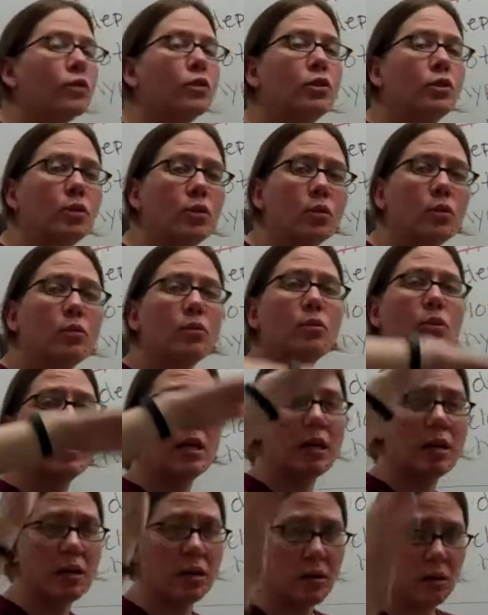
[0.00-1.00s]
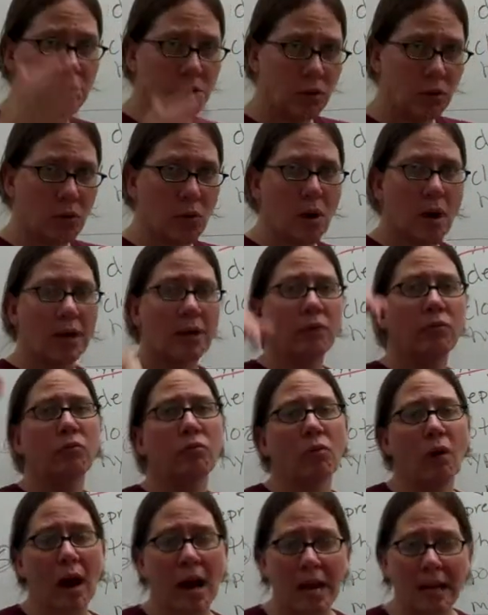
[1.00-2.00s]
for 2 years, you're kind
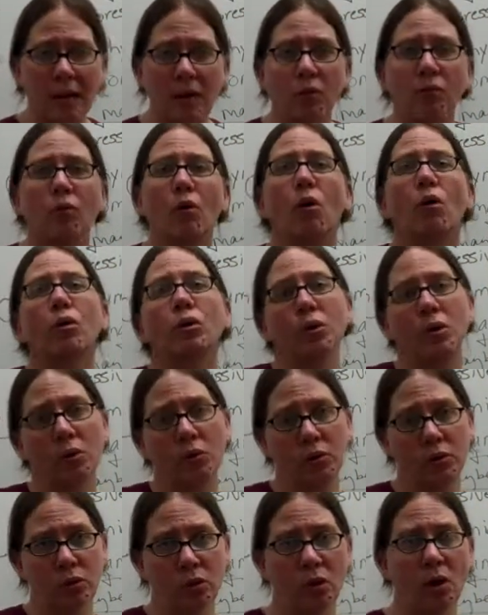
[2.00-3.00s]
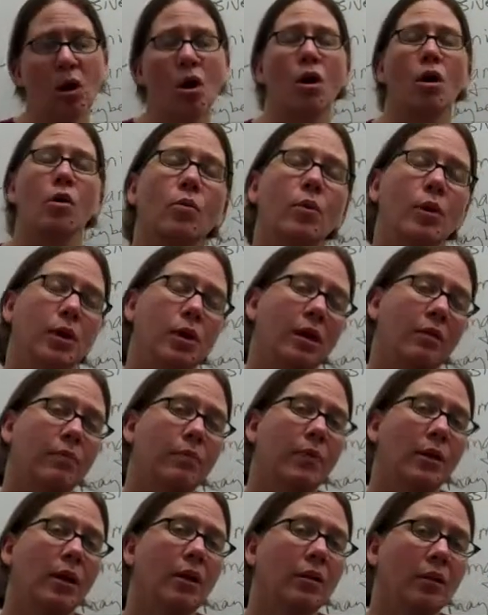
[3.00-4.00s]
of riding a roller coaster where you
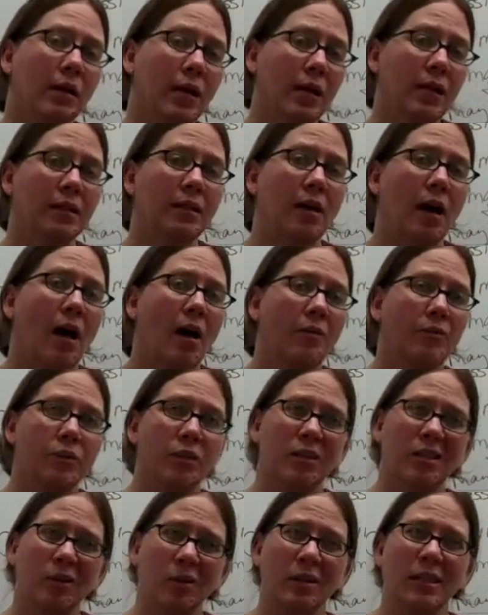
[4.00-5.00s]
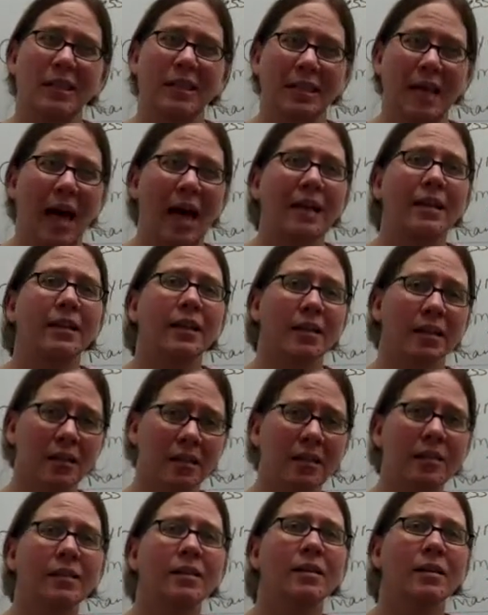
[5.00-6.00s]
have periods of just sort of
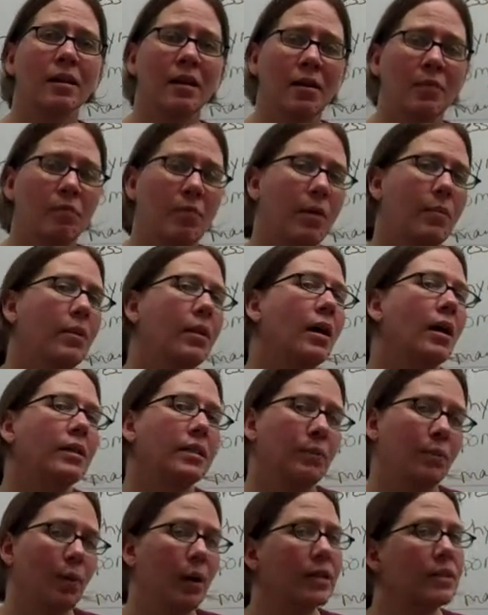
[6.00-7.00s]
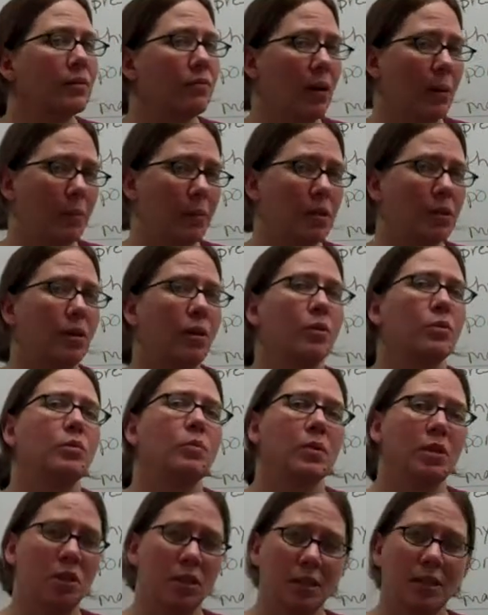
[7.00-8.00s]
sadness, maybe not depressive episodes,
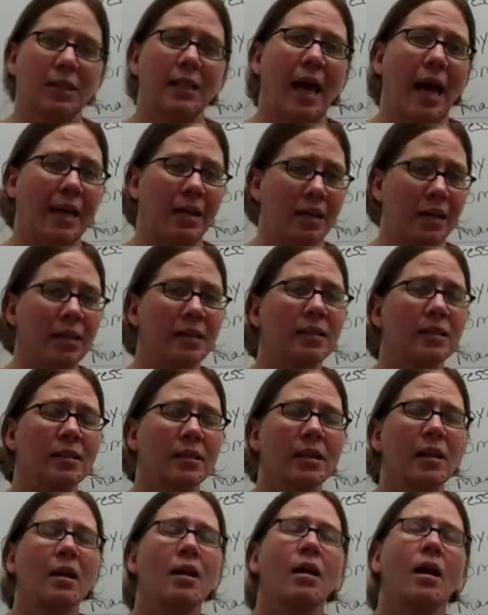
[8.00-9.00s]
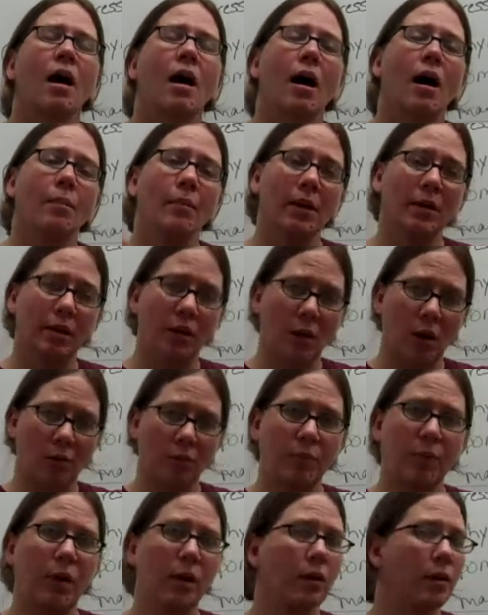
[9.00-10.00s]
but just sadness, and then you
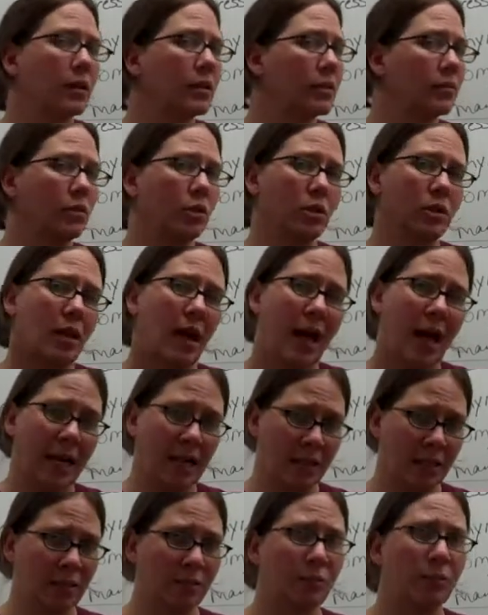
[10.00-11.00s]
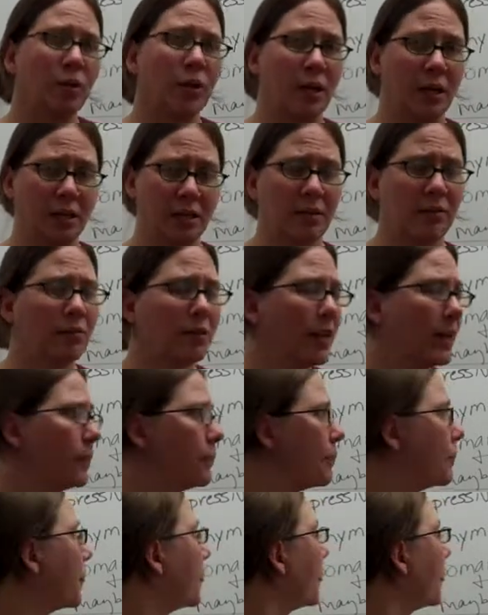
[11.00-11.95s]
have periods of just heightened productivity.